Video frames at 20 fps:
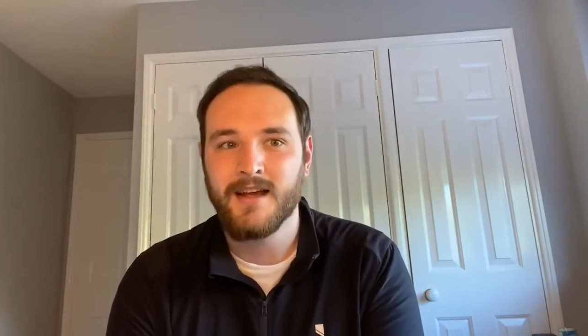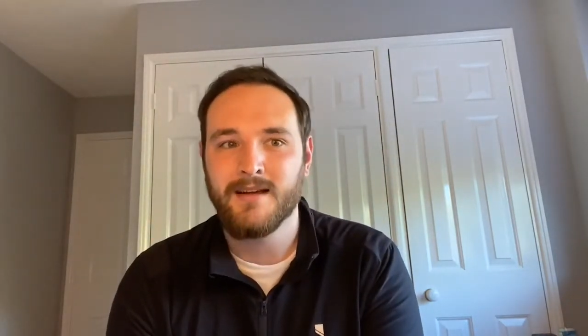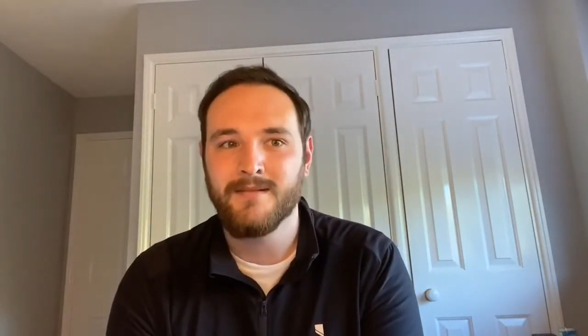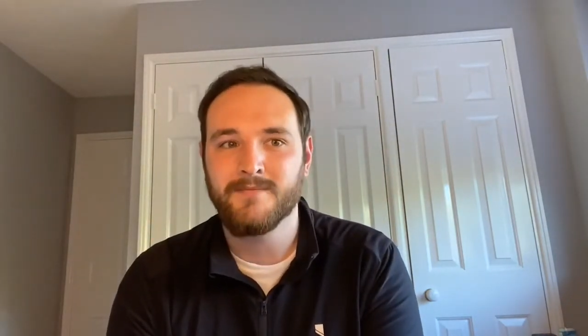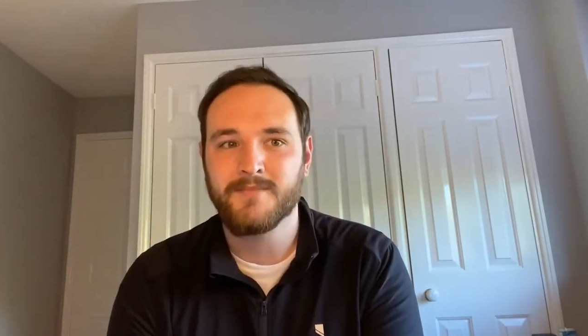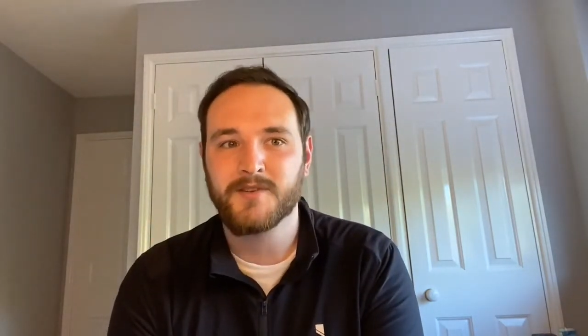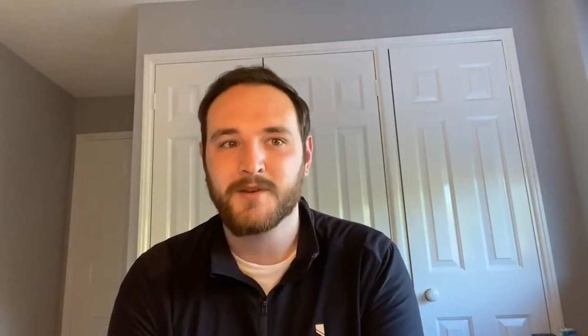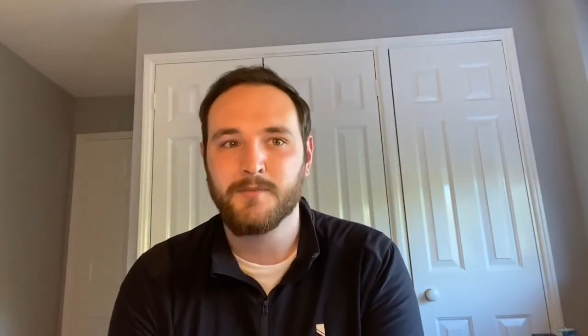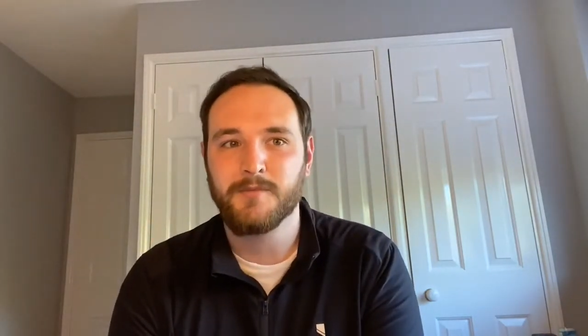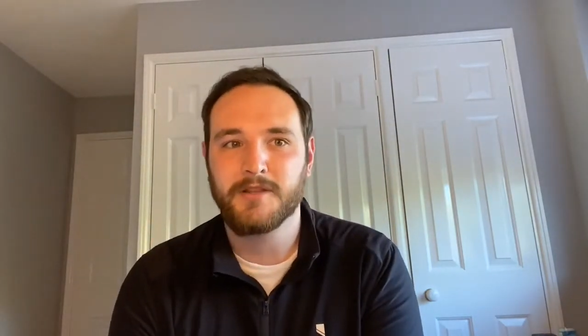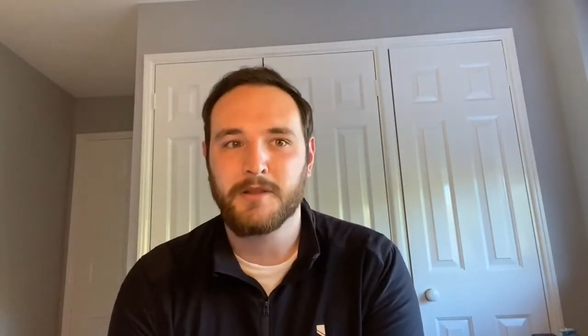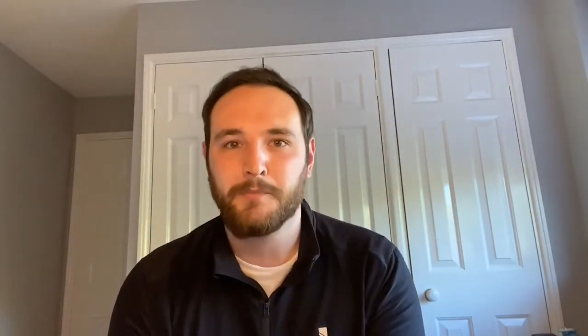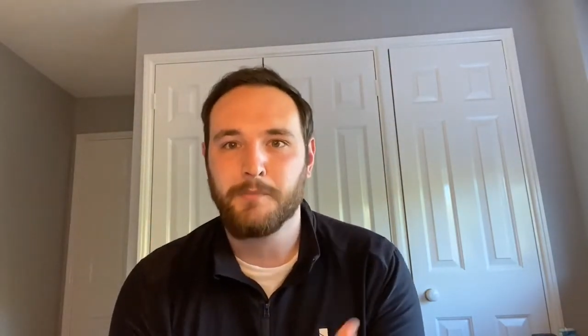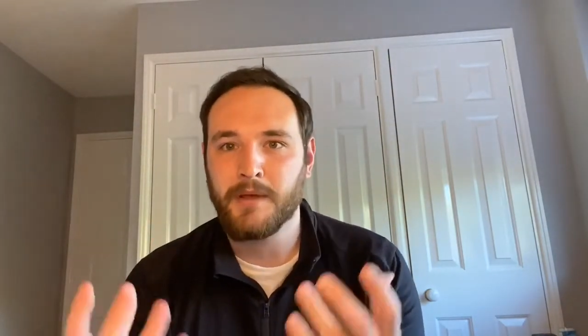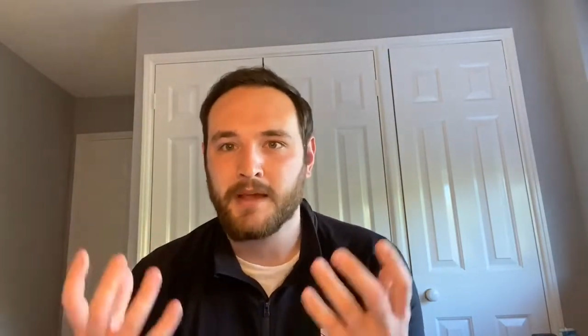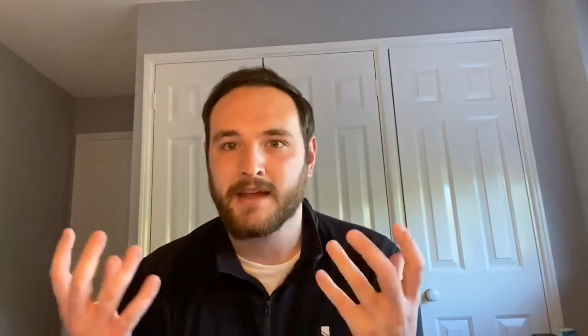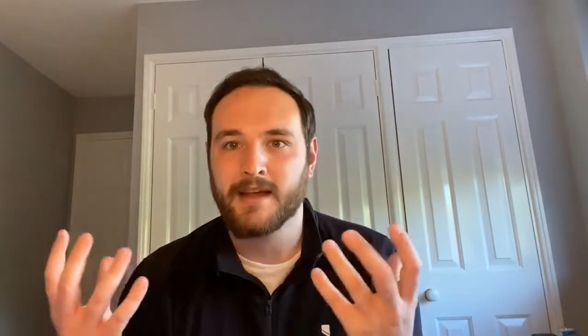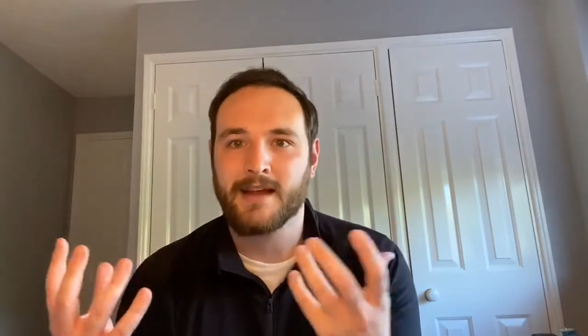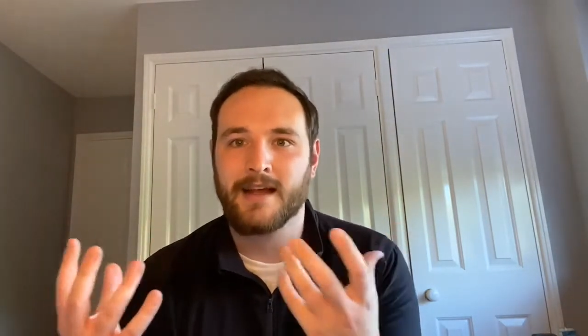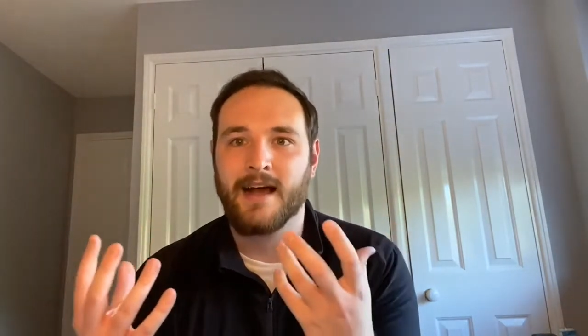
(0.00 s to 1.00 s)
Some of the
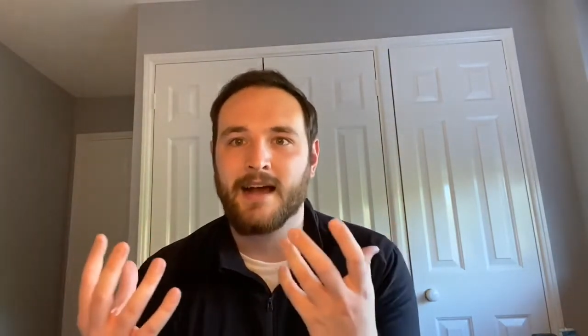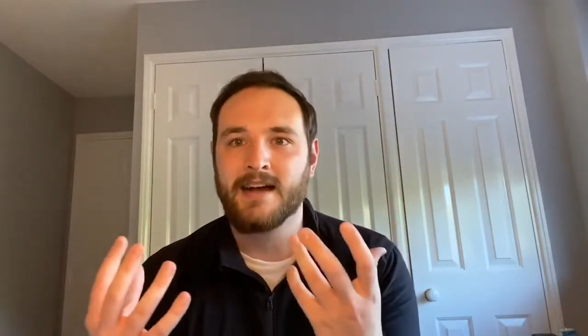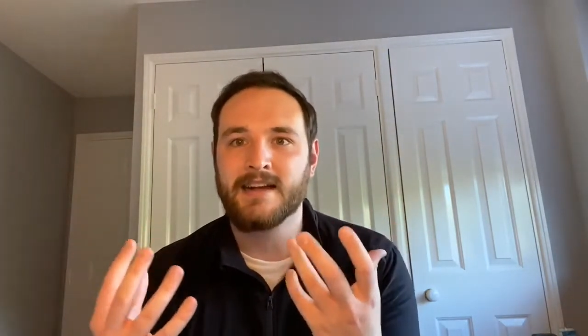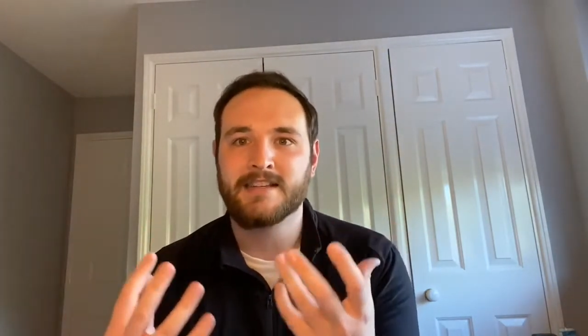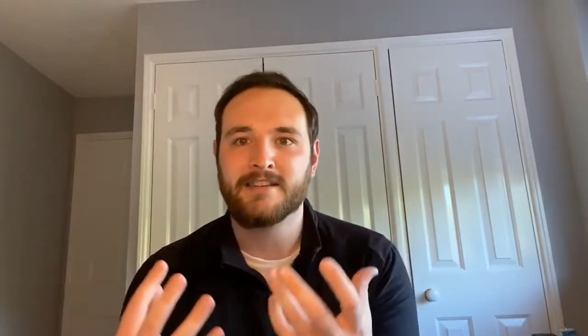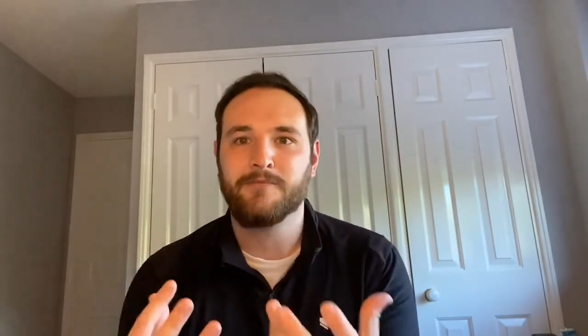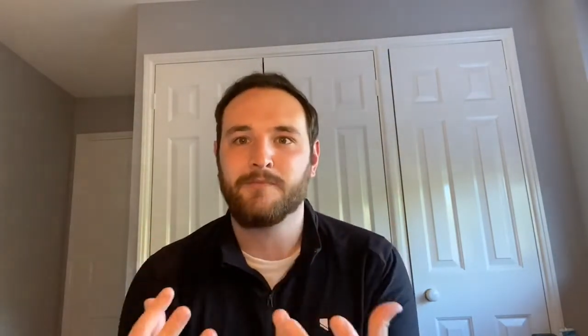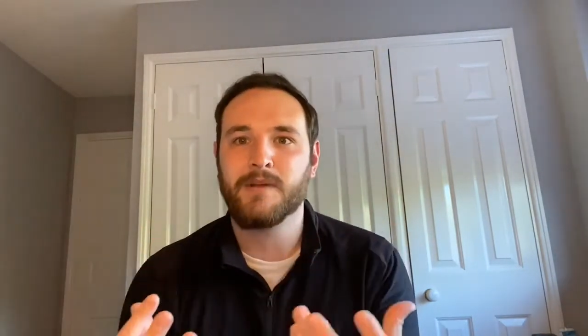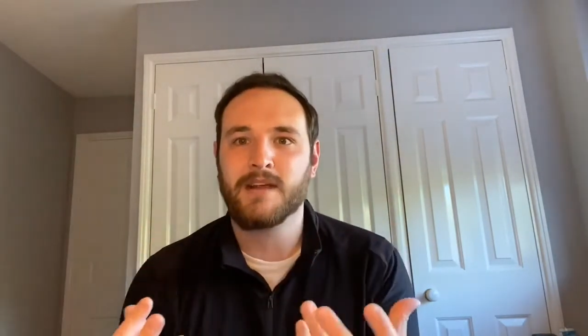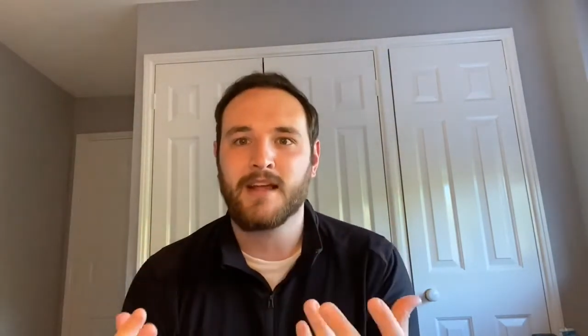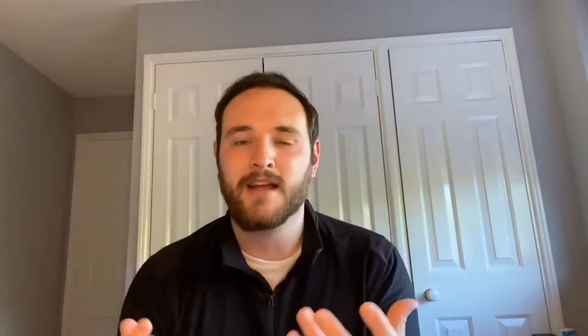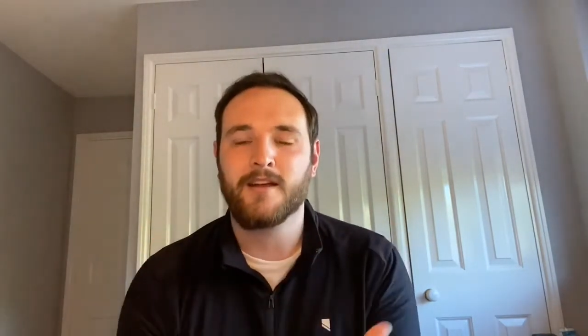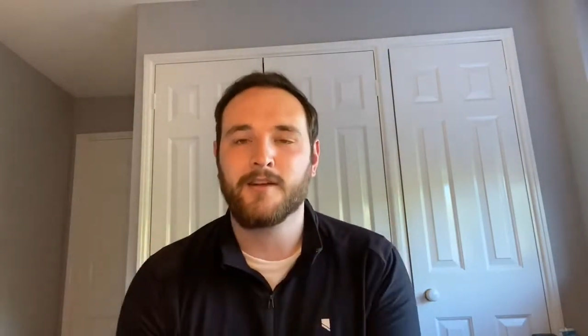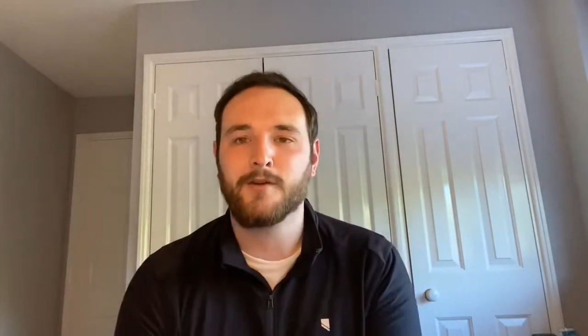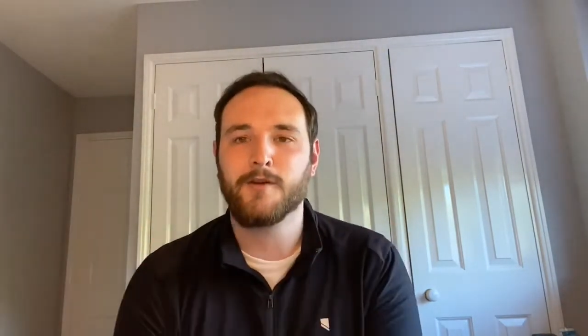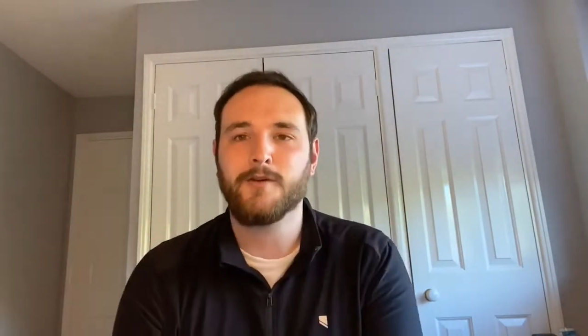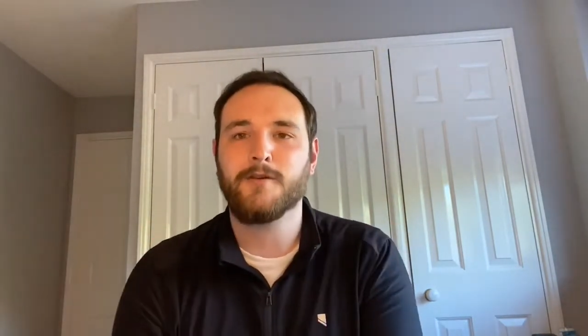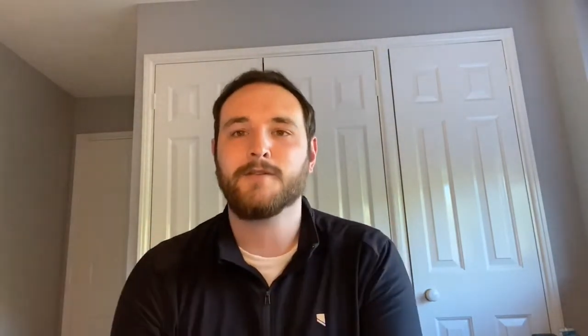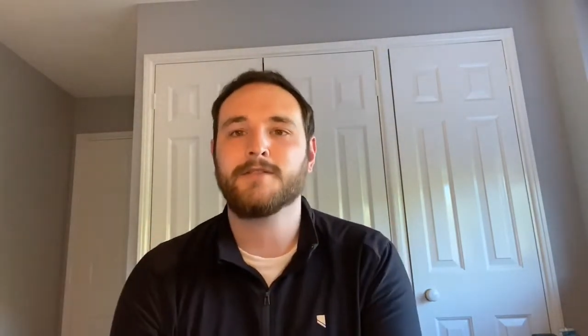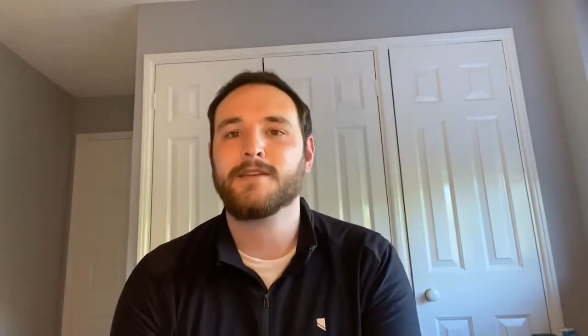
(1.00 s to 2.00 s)
bigger guys have been getting
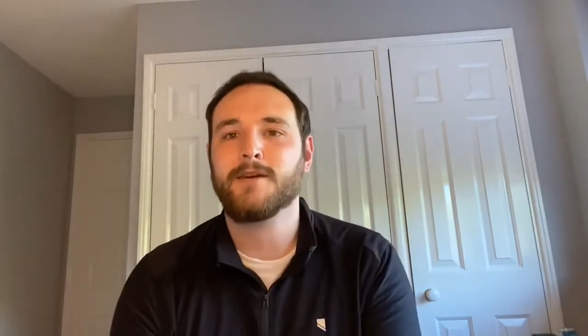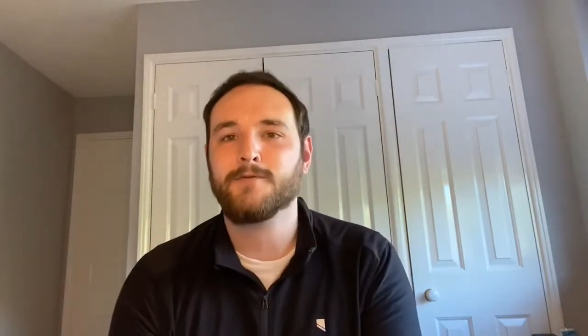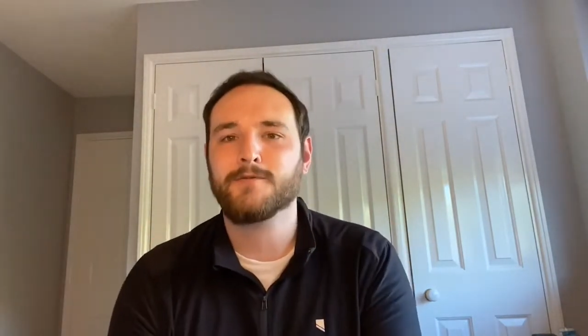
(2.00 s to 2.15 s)
called